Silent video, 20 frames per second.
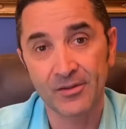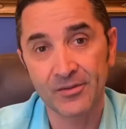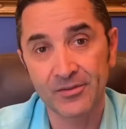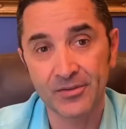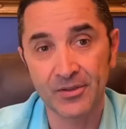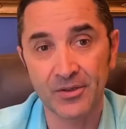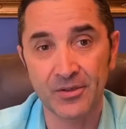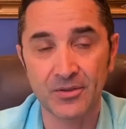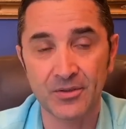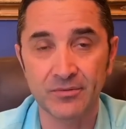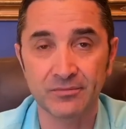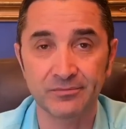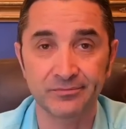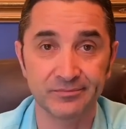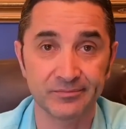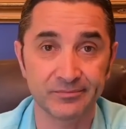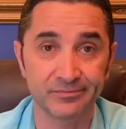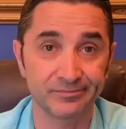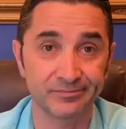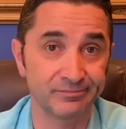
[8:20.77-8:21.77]
So
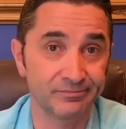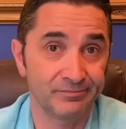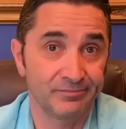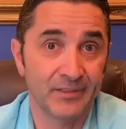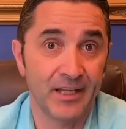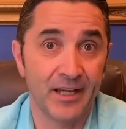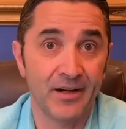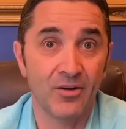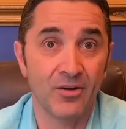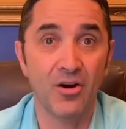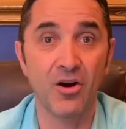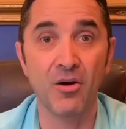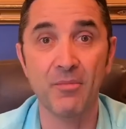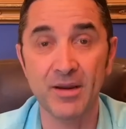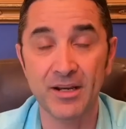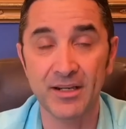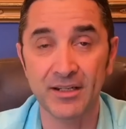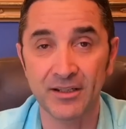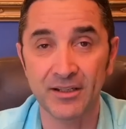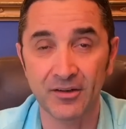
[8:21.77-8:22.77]
I don't know how
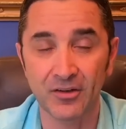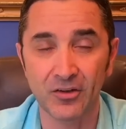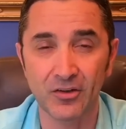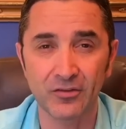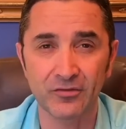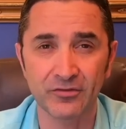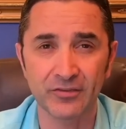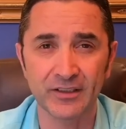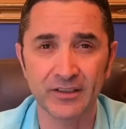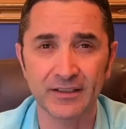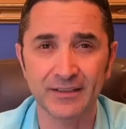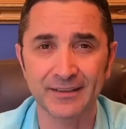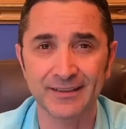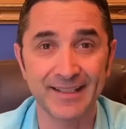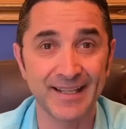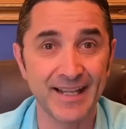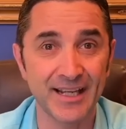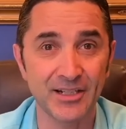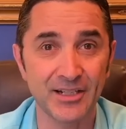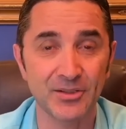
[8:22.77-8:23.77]
many of
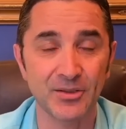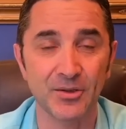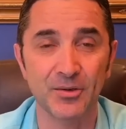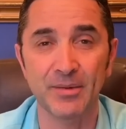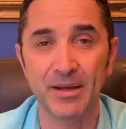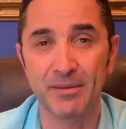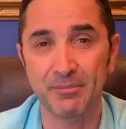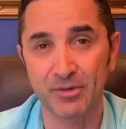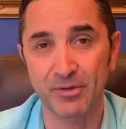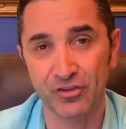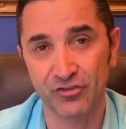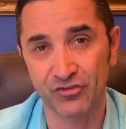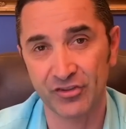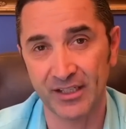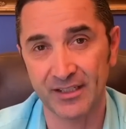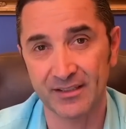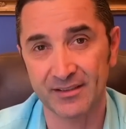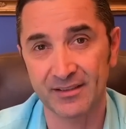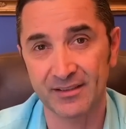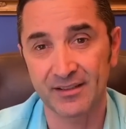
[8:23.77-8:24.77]
NATO member
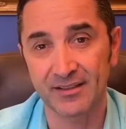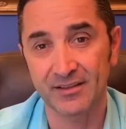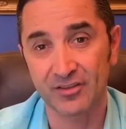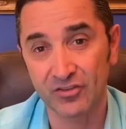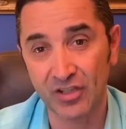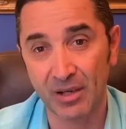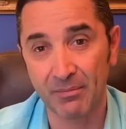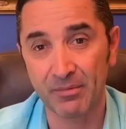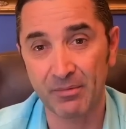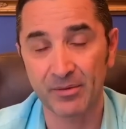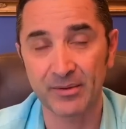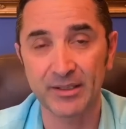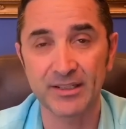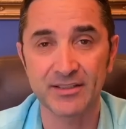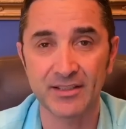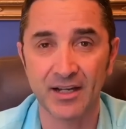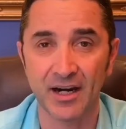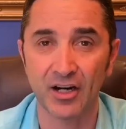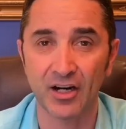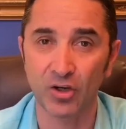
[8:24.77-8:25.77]
states'
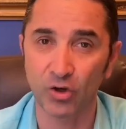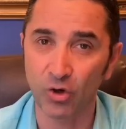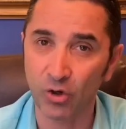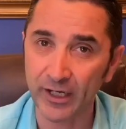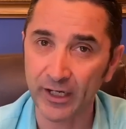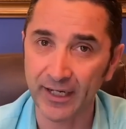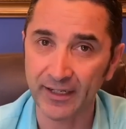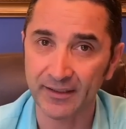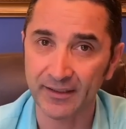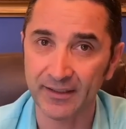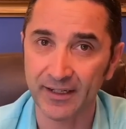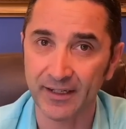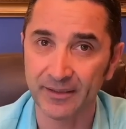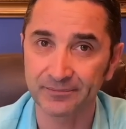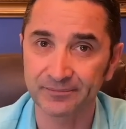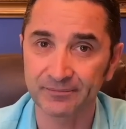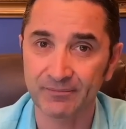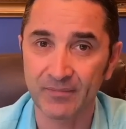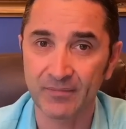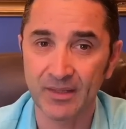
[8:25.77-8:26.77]
submarines are located there.